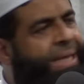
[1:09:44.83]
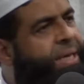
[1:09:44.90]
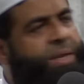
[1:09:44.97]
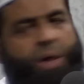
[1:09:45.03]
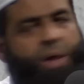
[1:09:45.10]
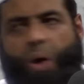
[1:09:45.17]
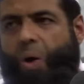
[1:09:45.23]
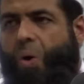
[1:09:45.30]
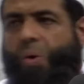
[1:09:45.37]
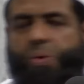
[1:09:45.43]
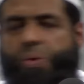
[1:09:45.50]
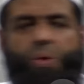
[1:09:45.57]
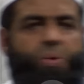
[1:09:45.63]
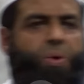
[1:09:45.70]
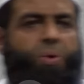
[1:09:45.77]
No.
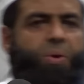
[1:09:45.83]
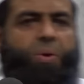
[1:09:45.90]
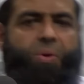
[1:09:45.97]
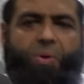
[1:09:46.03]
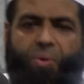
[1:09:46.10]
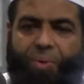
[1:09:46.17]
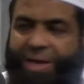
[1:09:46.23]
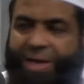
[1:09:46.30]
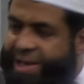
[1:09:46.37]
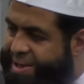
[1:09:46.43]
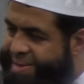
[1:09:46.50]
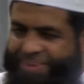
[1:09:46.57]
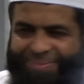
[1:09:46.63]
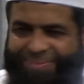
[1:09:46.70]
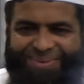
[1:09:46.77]
Hey,
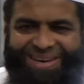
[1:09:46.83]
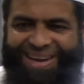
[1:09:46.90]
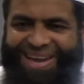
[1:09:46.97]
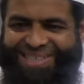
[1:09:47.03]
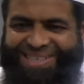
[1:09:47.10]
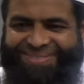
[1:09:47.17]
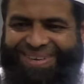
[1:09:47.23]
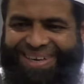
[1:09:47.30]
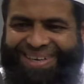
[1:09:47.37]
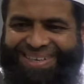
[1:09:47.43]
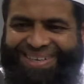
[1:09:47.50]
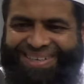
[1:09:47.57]
but relax, right?